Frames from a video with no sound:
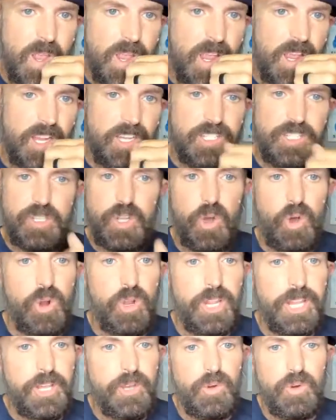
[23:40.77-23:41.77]
He's
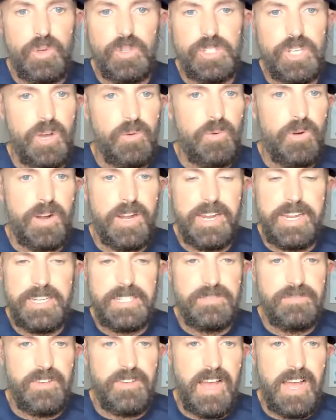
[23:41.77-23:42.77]
totally cool. Don't worry,
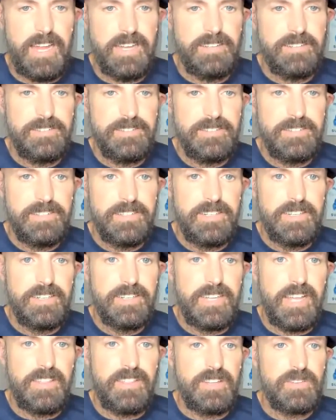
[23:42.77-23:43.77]
he's fine.
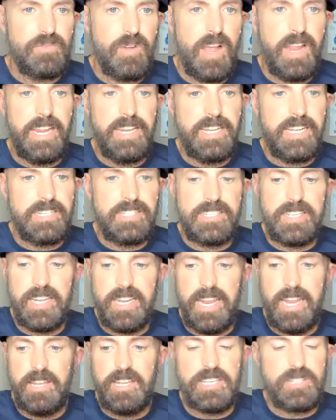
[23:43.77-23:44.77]
Nothing's wrong. He
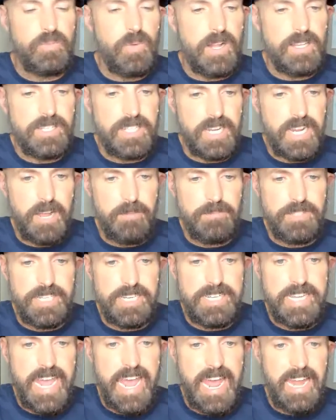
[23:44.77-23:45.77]
just wants to come
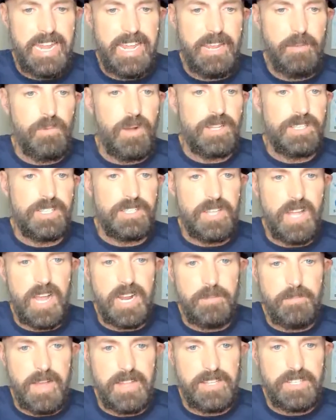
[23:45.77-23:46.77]
see Daddy. He wants to
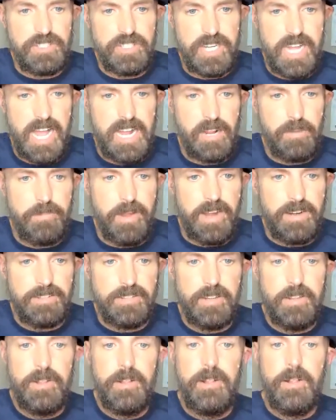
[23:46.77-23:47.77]
talk about the Chicago Bears.
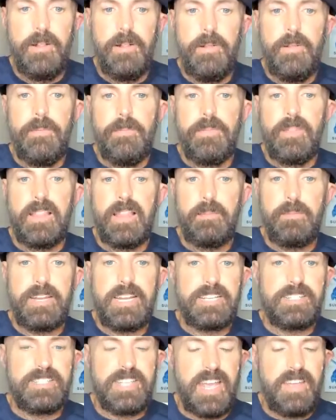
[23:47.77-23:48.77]
Let me
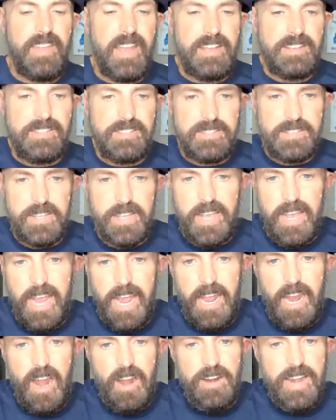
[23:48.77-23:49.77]
just say this.
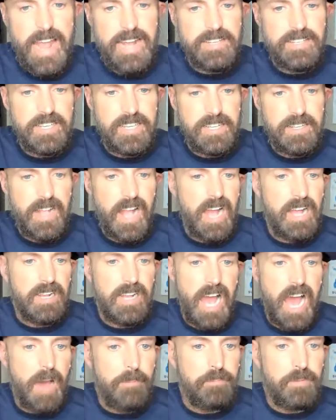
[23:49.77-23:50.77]
In our next
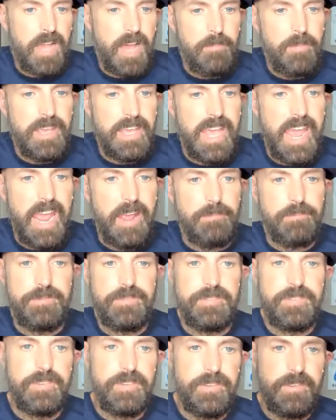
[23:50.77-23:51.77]
upcoming games,